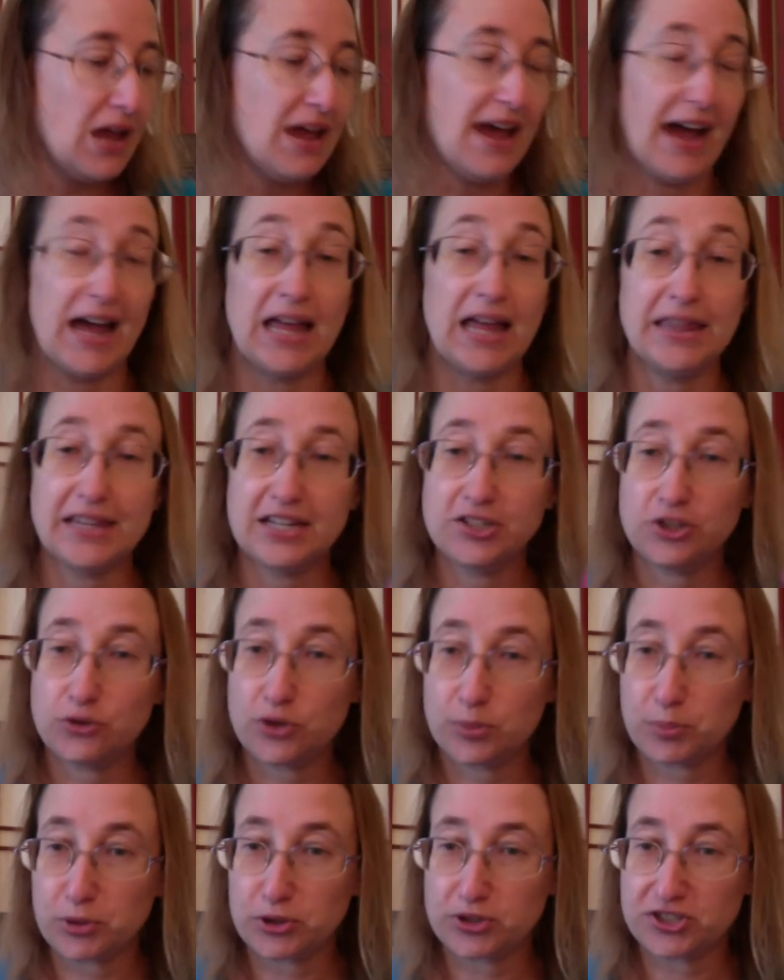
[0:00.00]
And then you
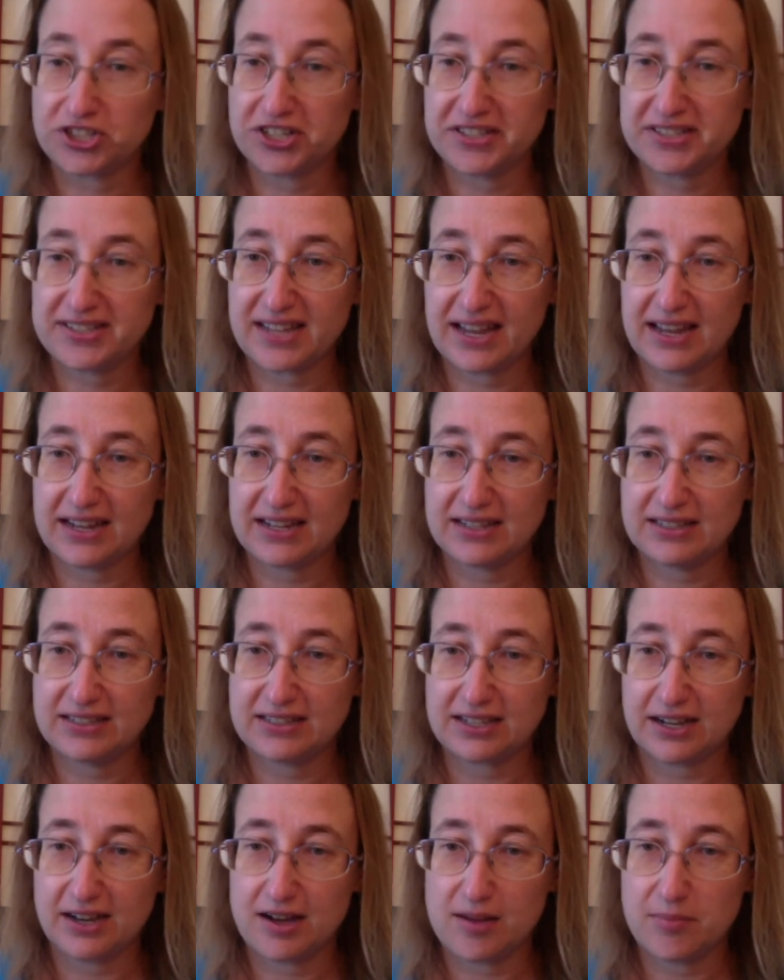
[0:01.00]
can purchase and
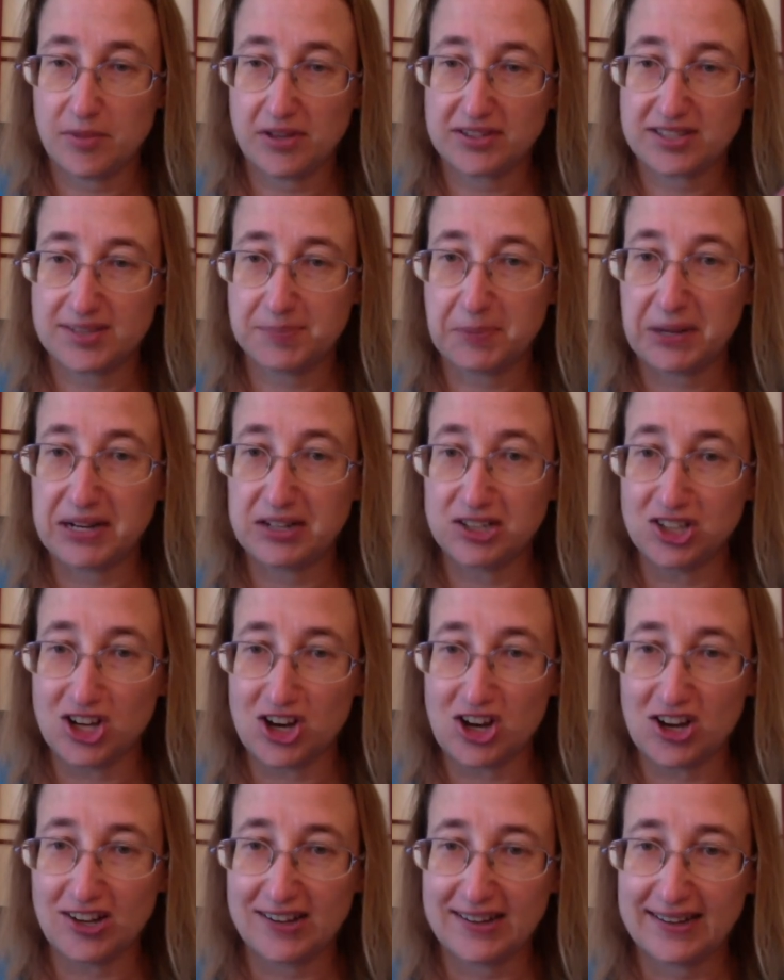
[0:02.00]
spin
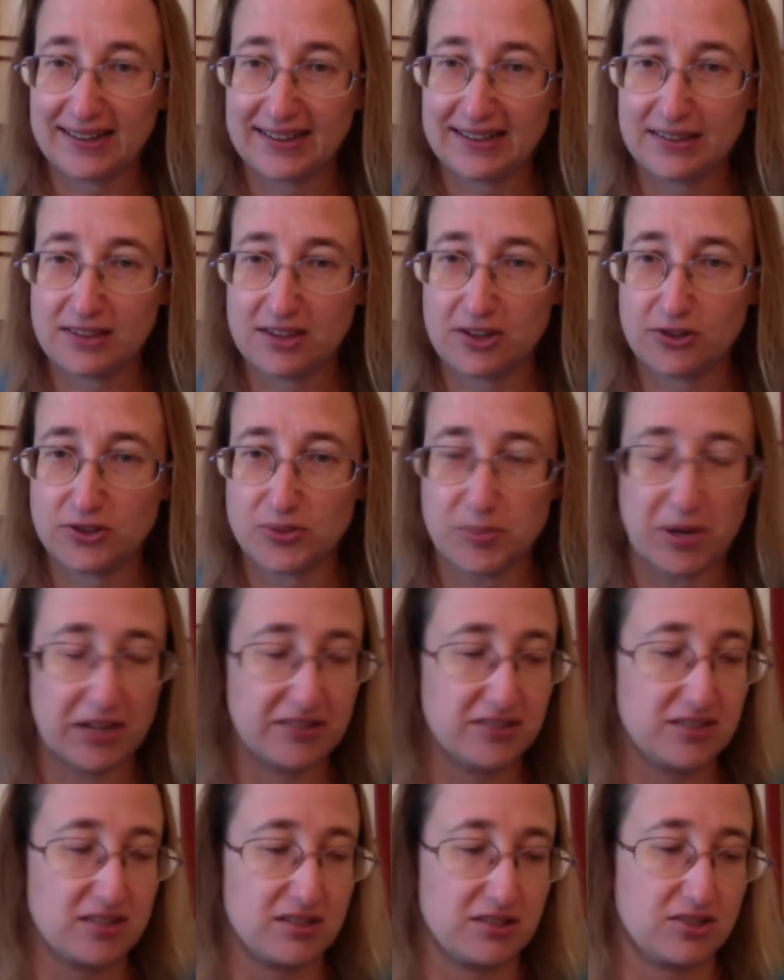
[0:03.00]
along in those
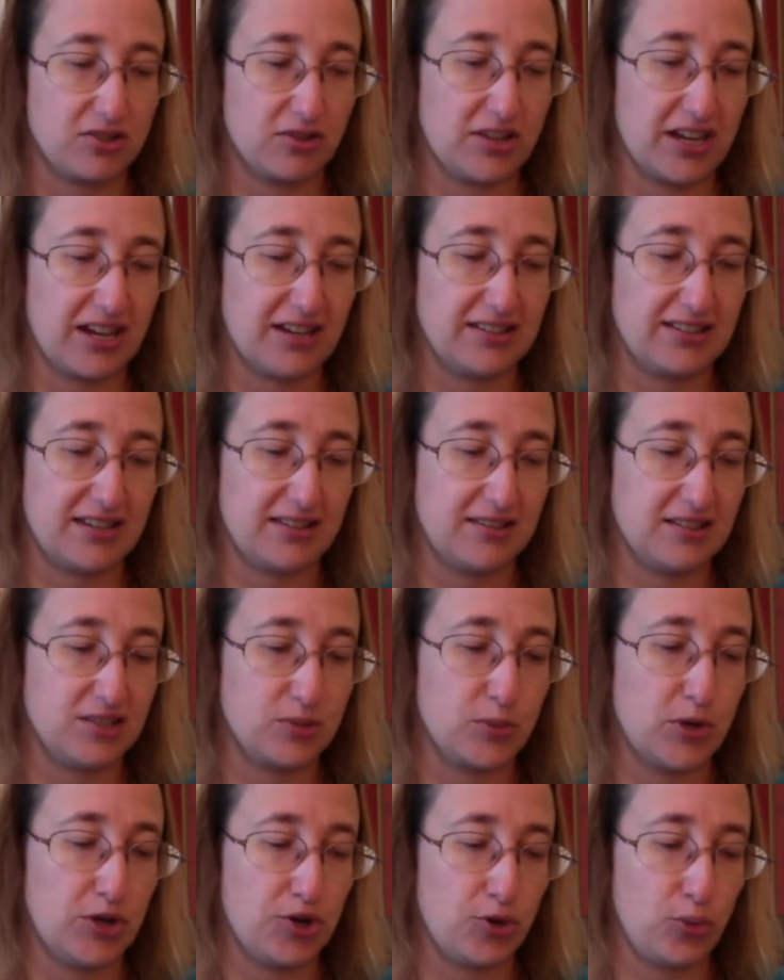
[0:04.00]
months. So like I said, this
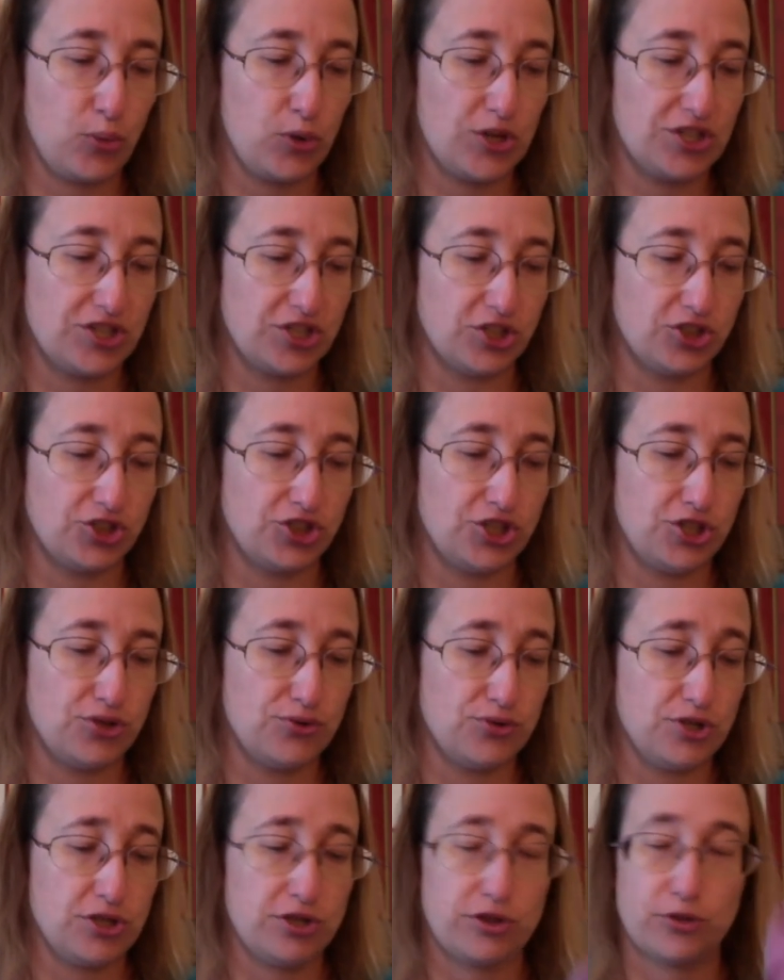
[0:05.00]
one was
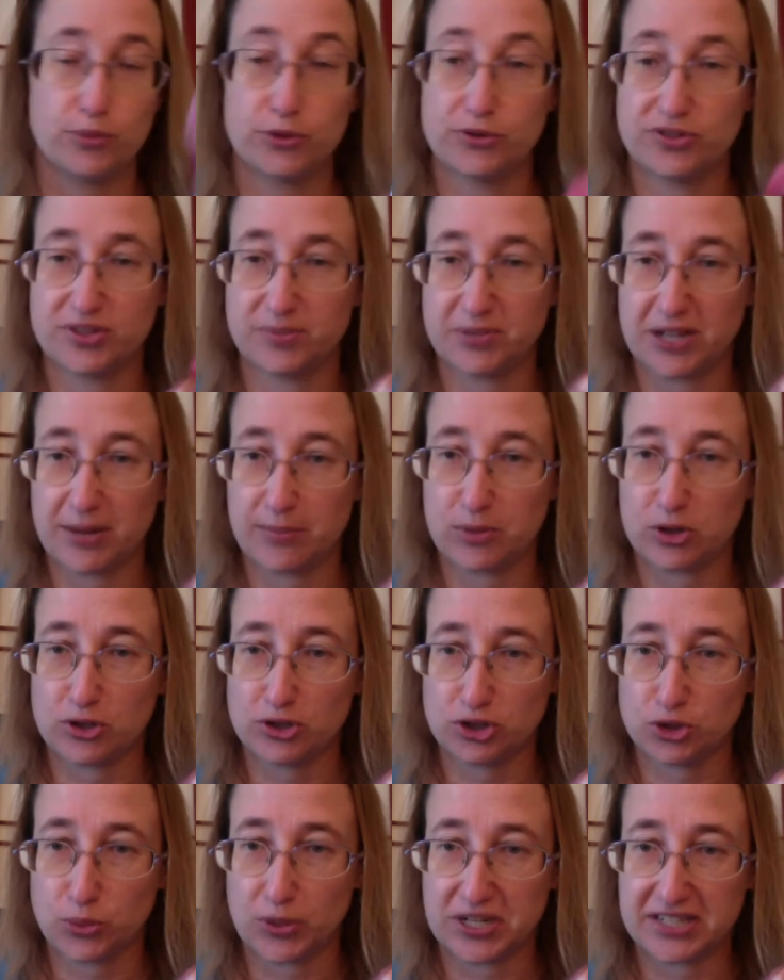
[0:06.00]
June through September
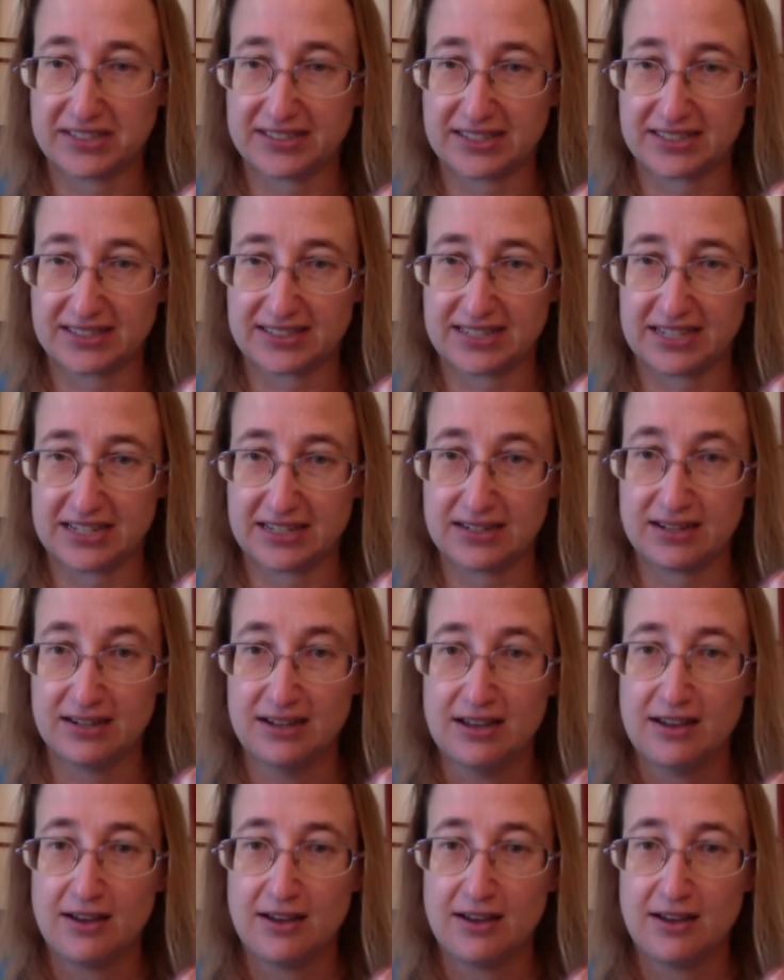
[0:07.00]
2016.